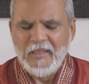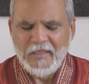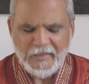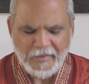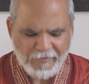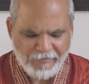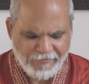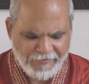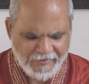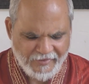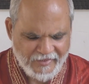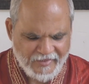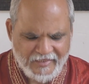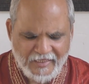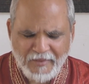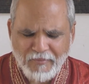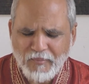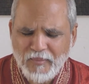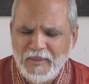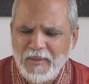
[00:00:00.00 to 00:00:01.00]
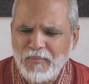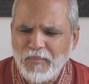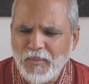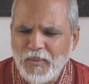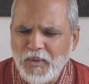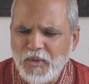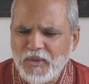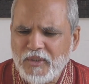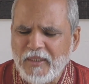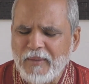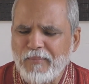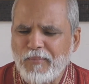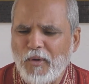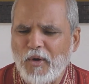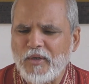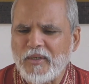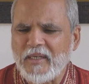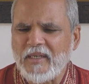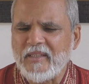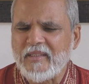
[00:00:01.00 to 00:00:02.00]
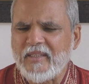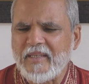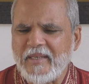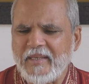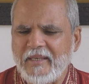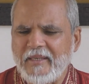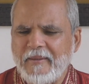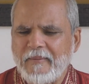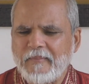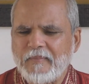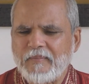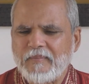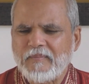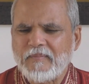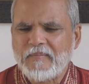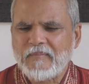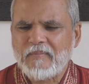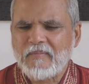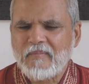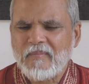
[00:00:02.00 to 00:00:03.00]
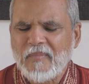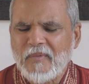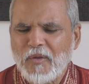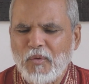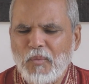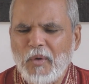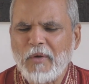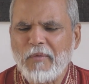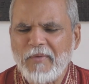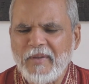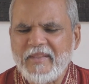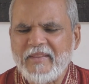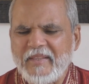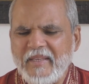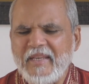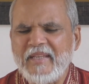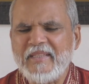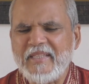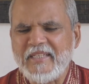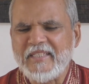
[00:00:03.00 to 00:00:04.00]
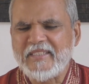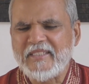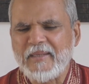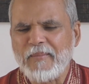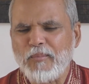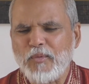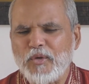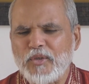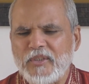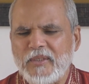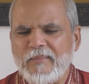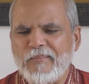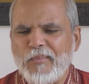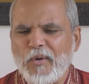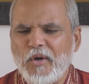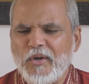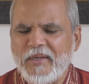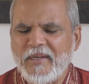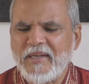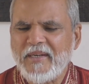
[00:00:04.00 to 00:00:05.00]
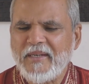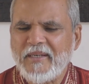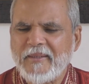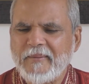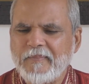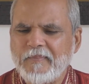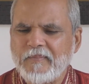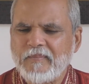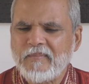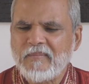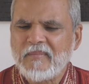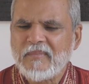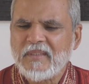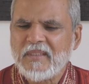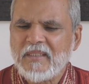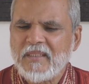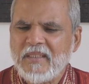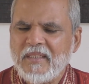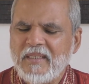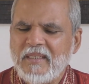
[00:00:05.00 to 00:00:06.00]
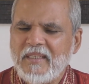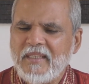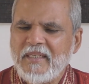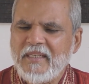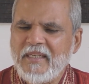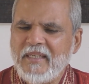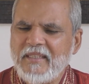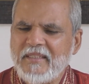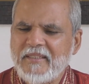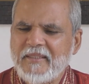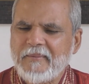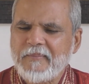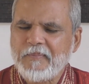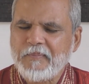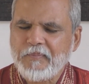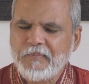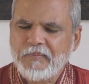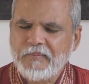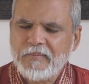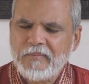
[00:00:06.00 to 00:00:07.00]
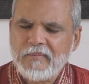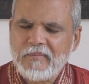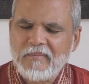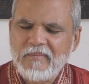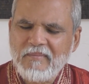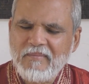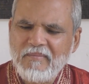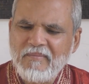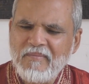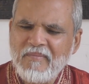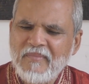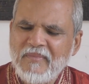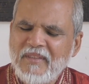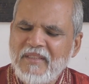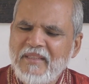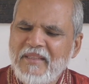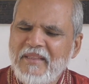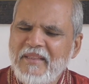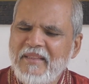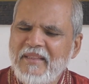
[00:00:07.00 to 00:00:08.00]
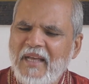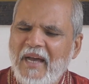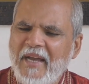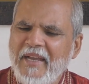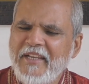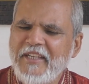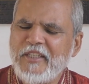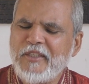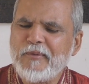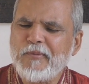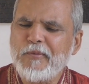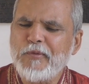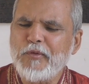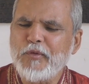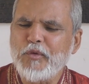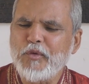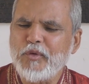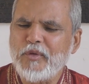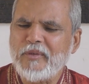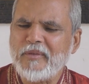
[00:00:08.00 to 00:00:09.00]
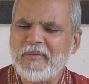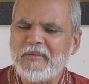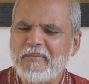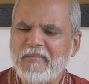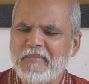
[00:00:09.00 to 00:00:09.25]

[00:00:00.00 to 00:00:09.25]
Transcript: The first and the most important thing, what we think is the most important, is nice food.